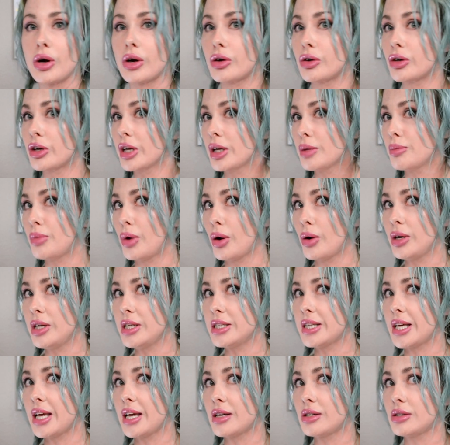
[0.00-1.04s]
crooked
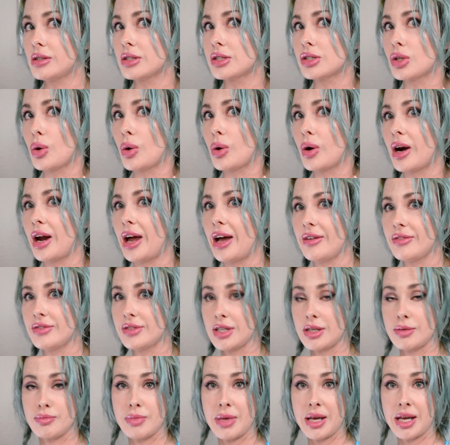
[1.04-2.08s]
ponytails or
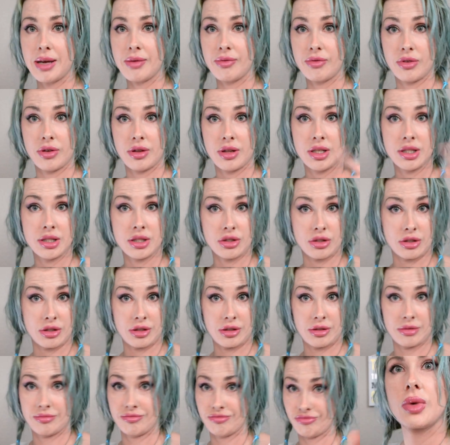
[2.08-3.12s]
half-done makeup for this
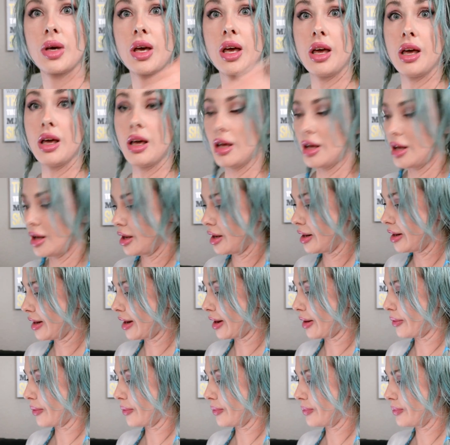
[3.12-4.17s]
girl.
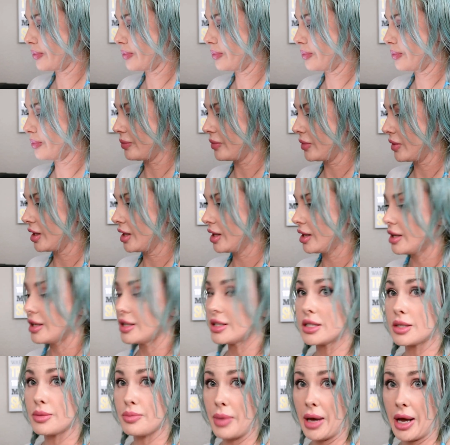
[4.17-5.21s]
Now,
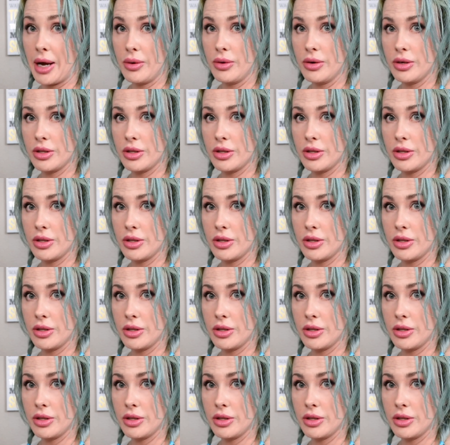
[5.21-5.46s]
to power